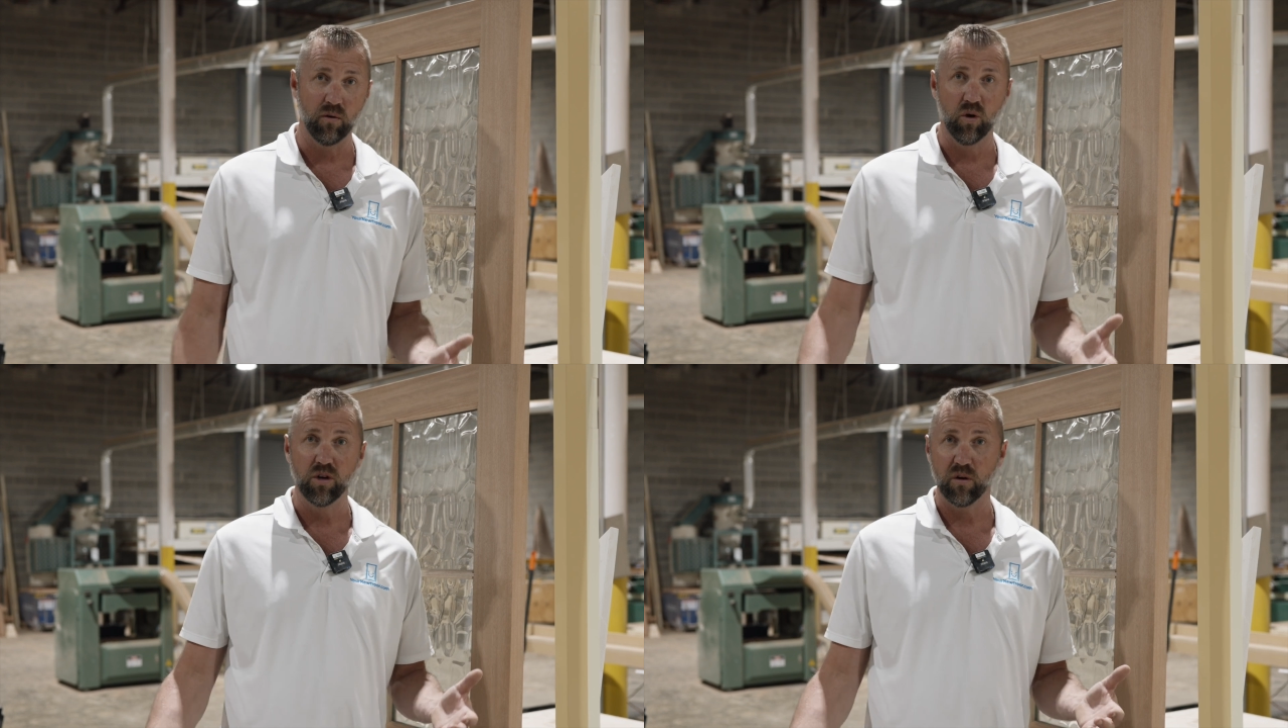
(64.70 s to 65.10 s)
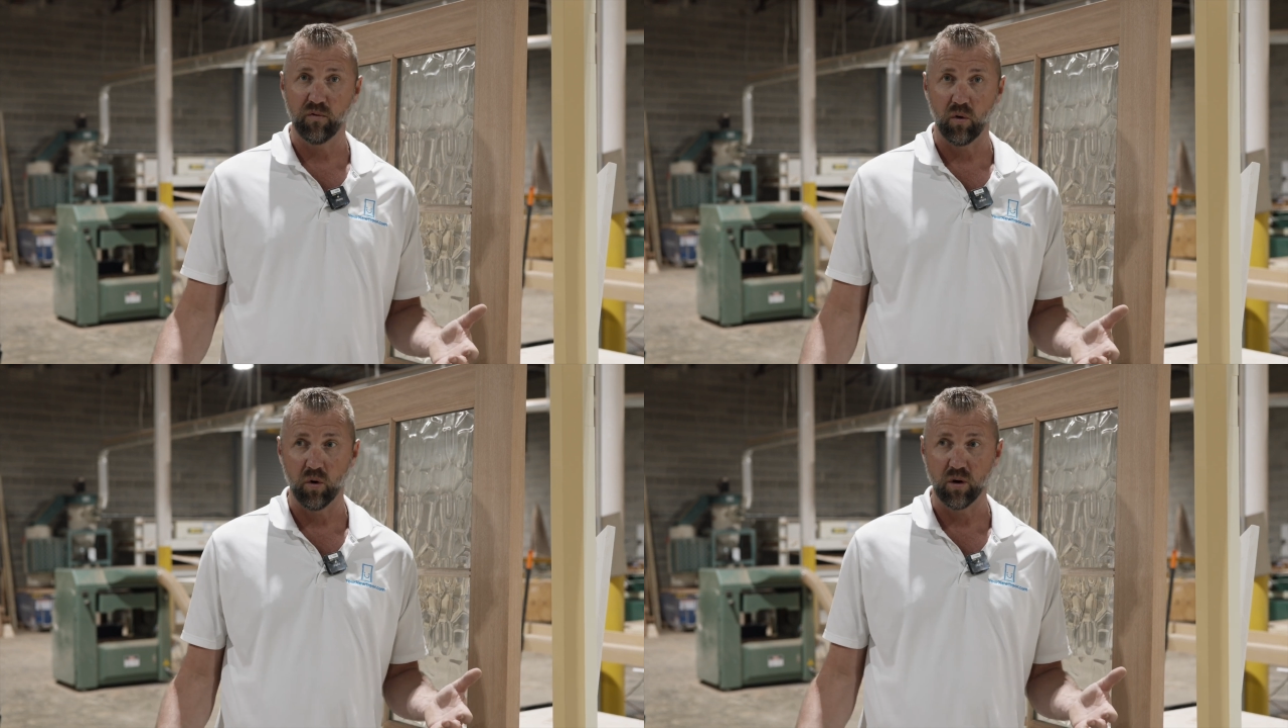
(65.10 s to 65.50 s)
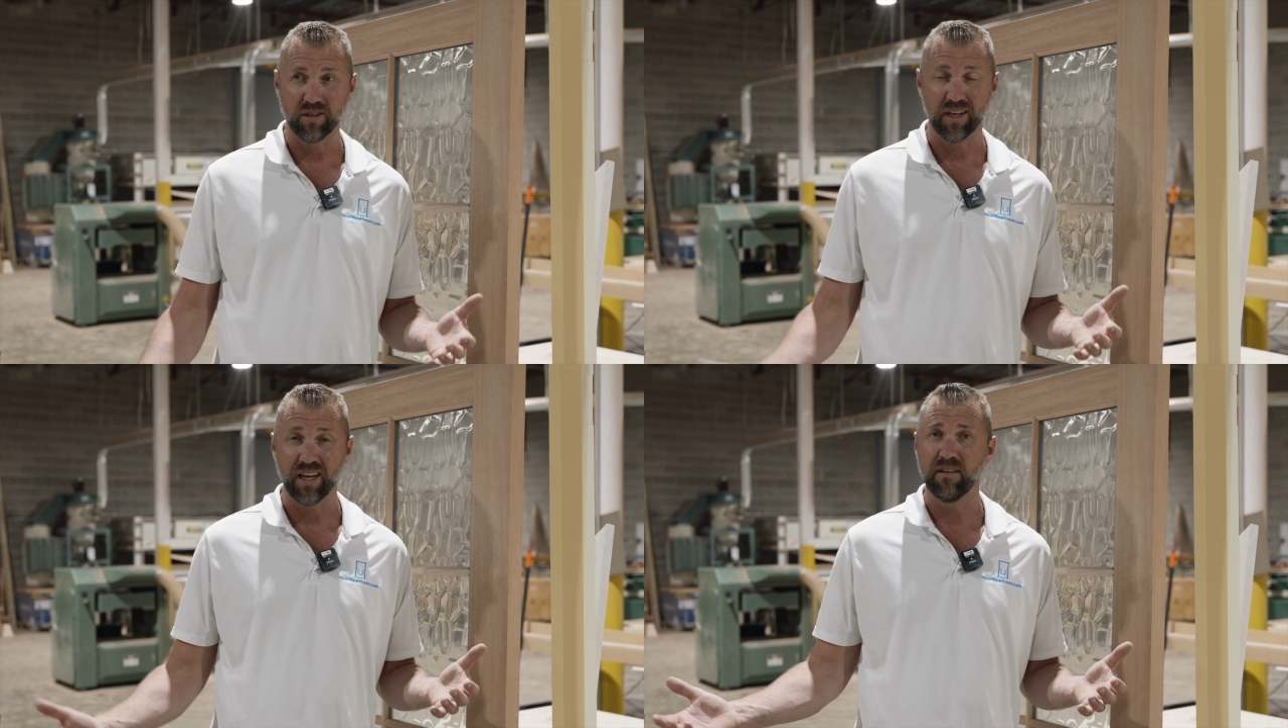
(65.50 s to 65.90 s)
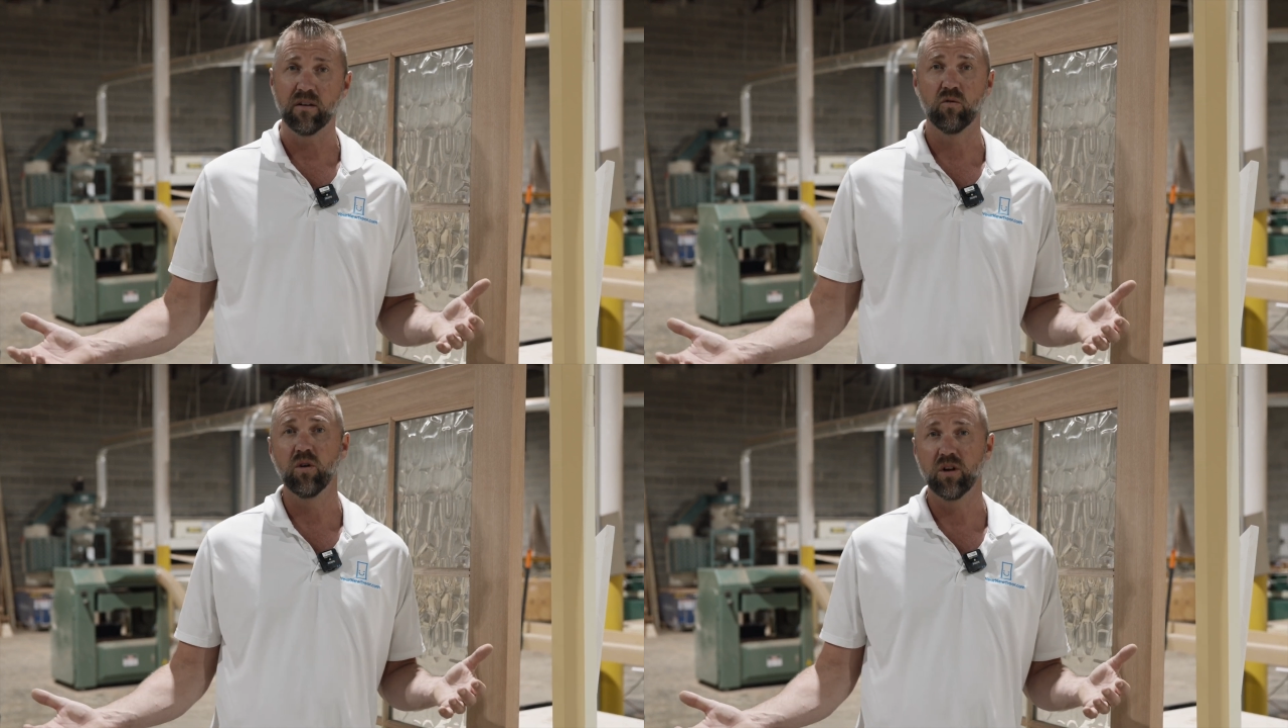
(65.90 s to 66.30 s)
ruin your floors. It can even
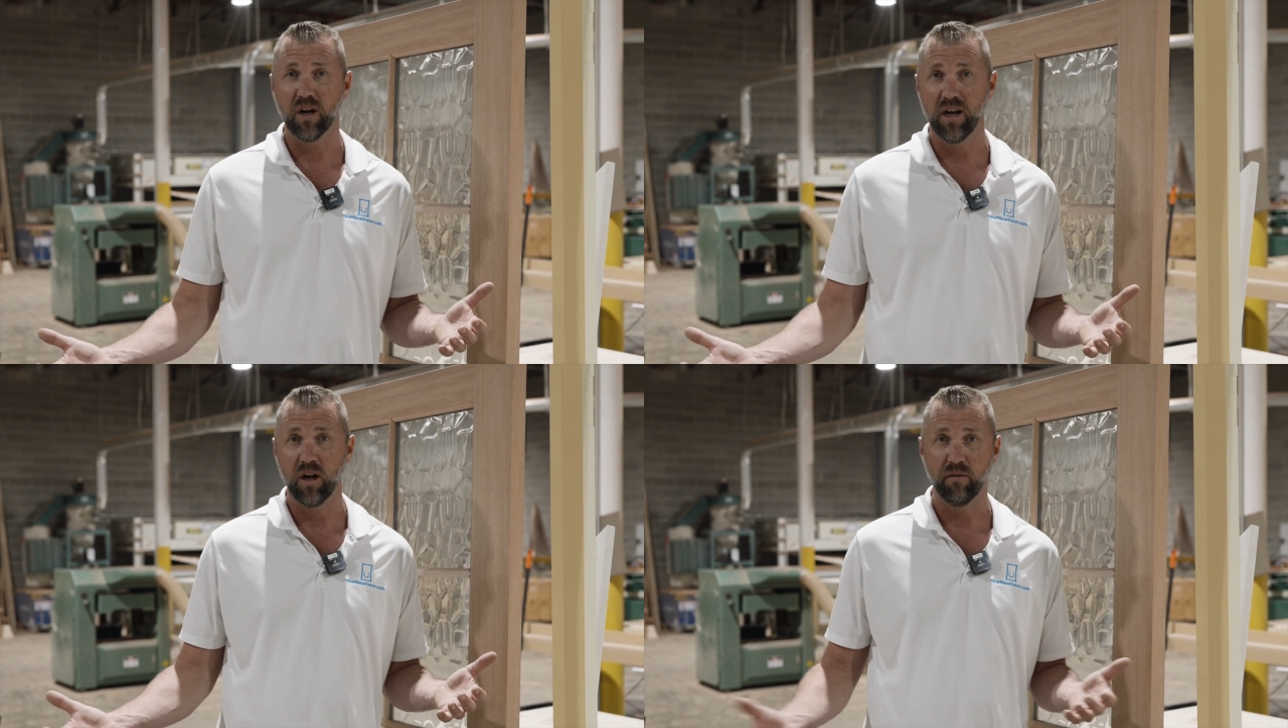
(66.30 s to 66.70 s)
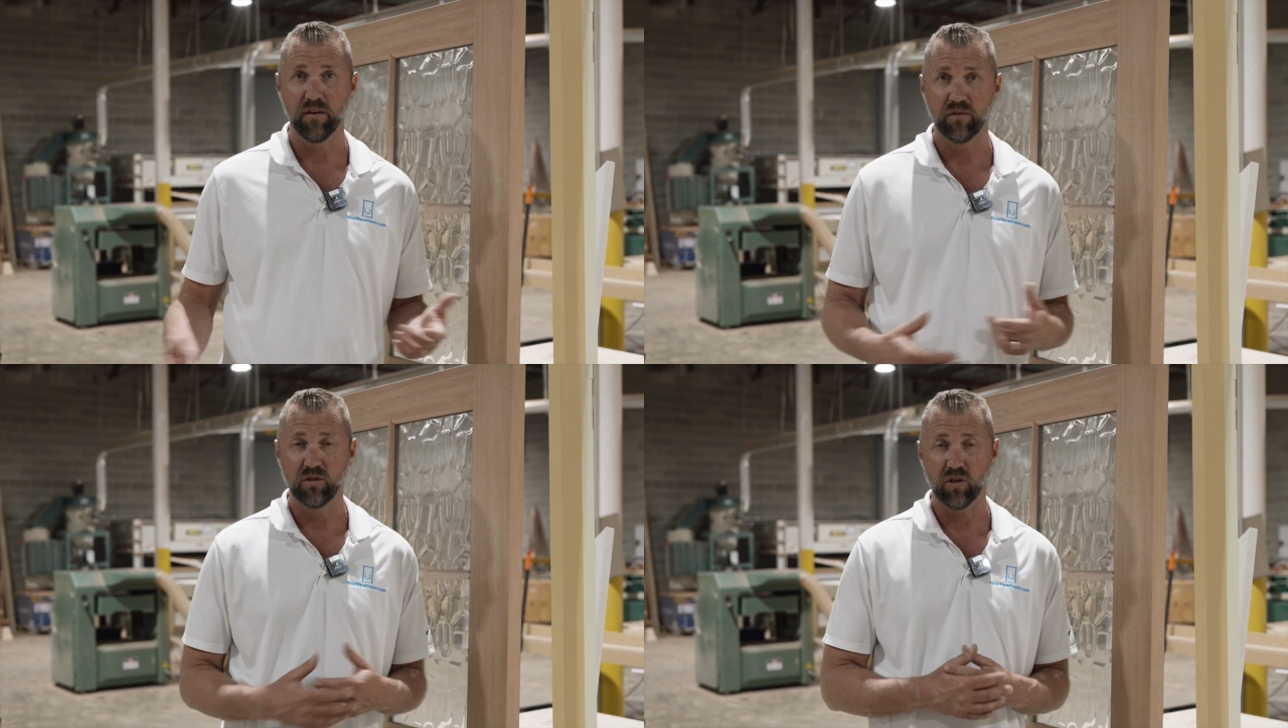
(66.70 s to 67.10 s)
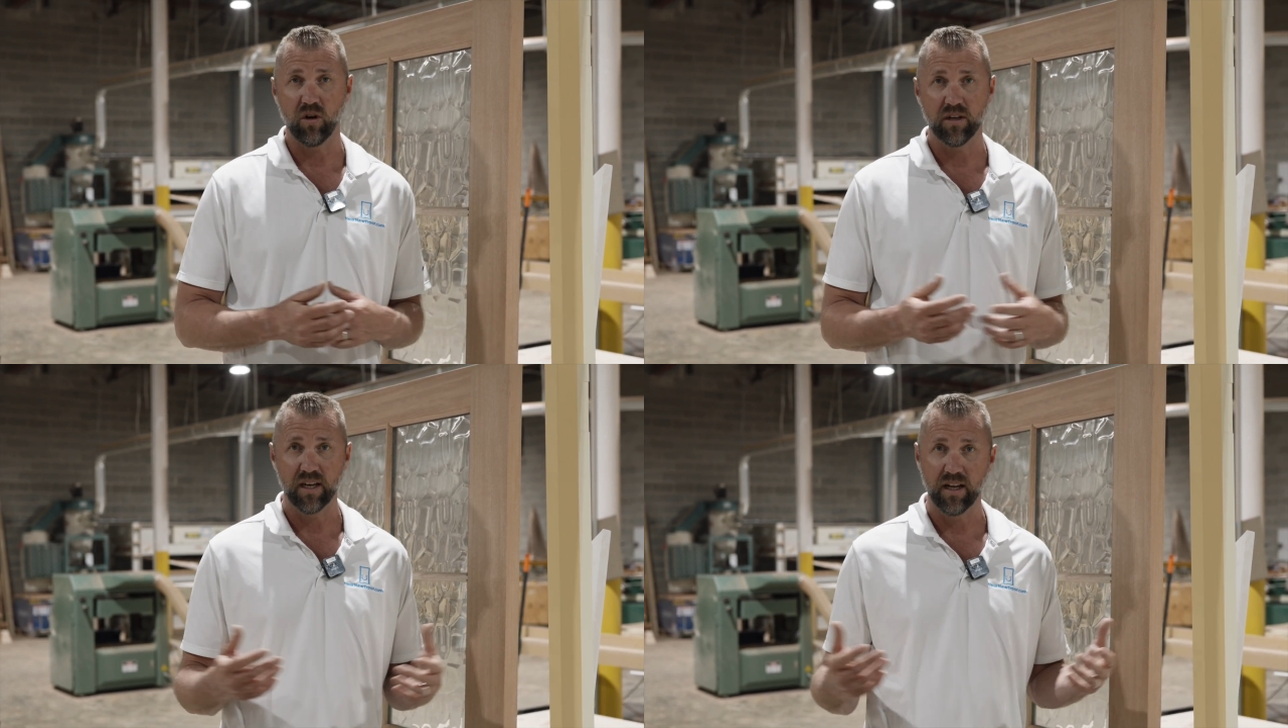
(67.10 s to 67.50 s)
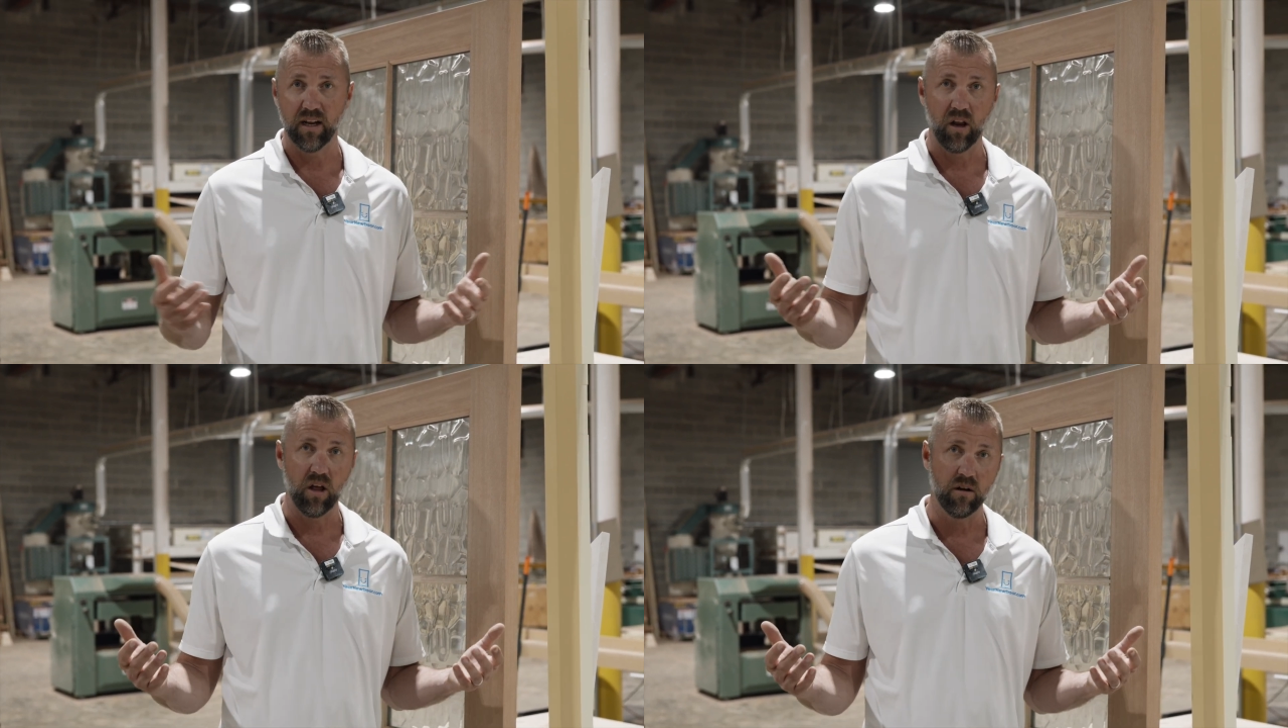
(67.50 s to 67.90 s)
ruin your health if you start to get in
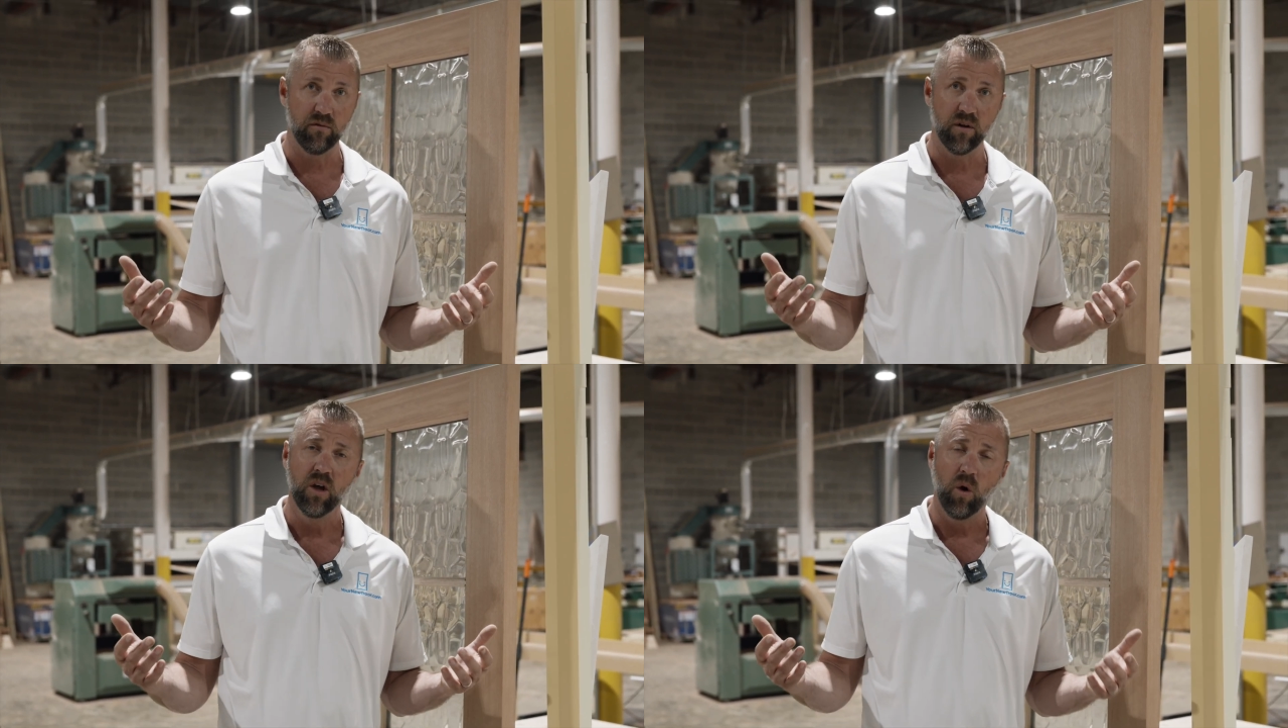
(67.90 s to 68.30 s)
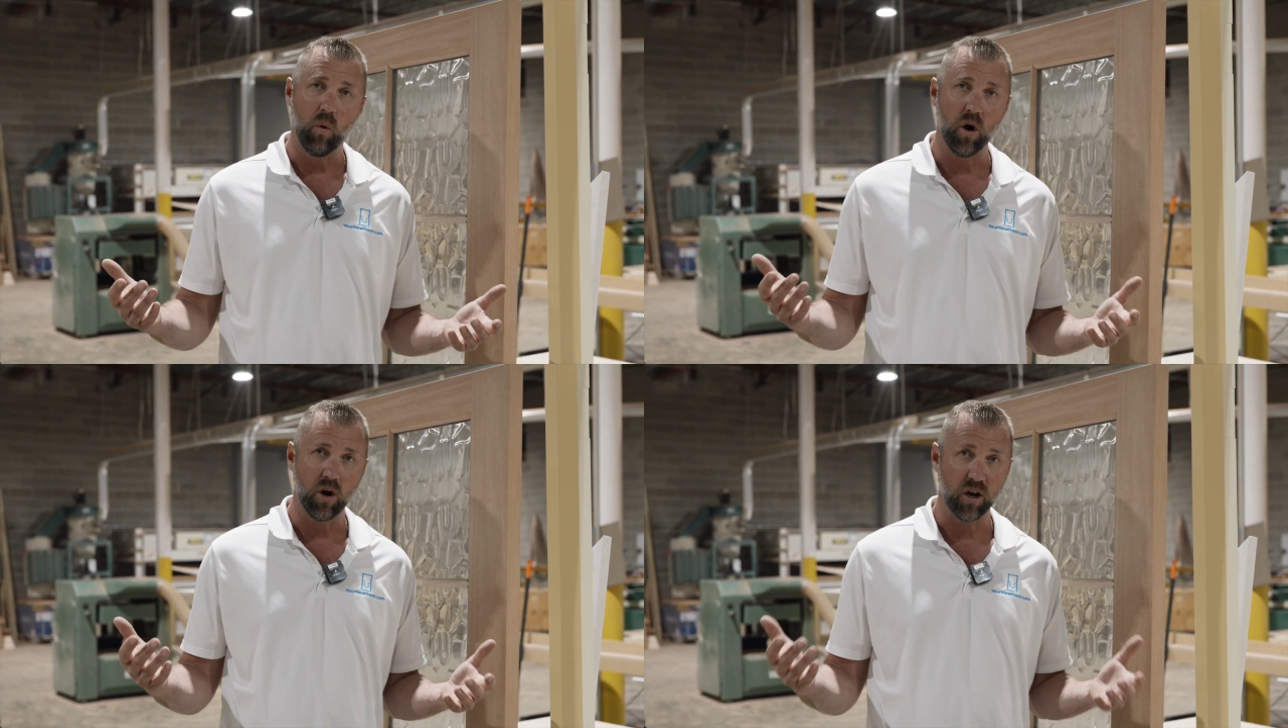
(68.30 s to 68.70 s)
a lot of water.